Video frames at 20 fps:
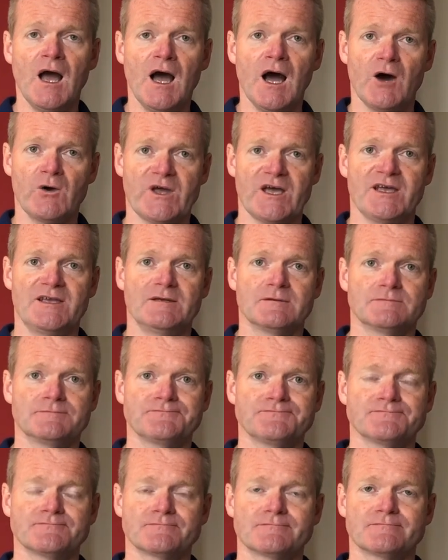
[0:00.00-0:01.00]
Okay,
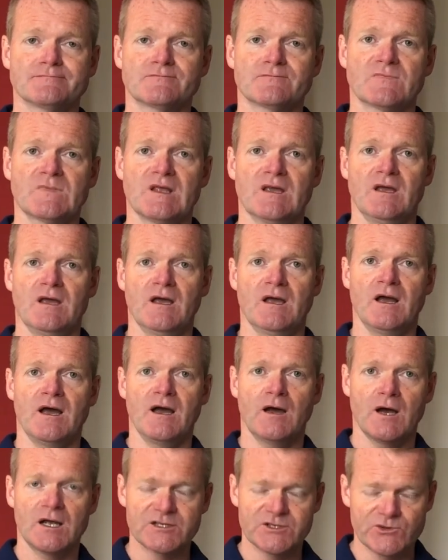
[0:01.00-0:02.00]

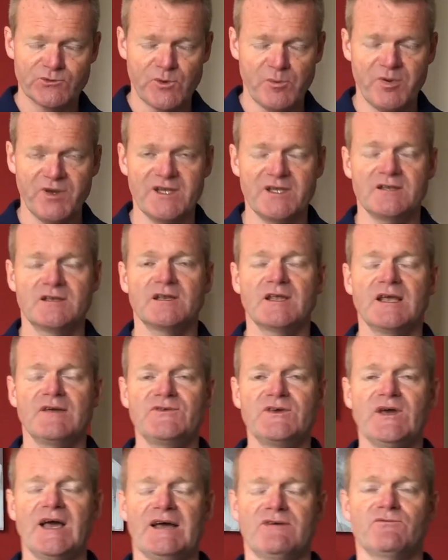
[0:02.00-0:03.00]
to repeat, if
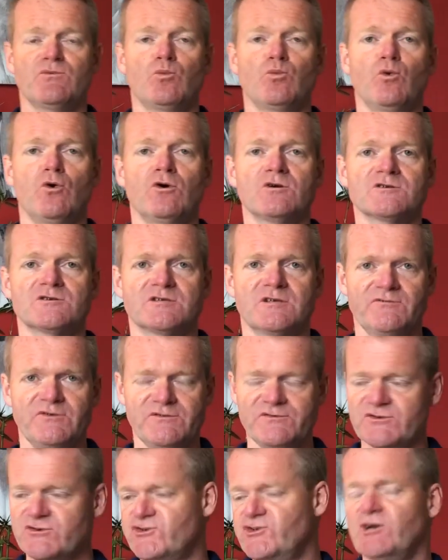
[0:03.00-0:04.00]
you haven't watched, if
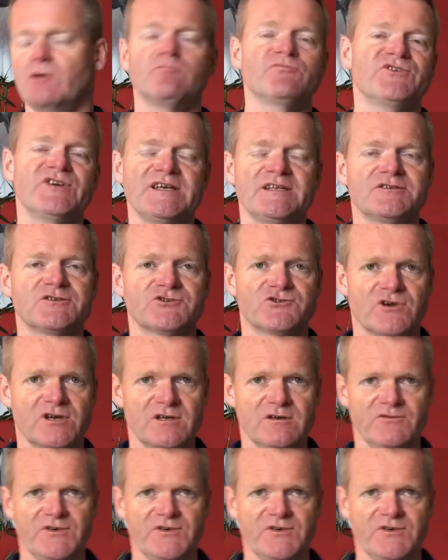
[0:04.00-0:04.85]
you've just jumped in straight to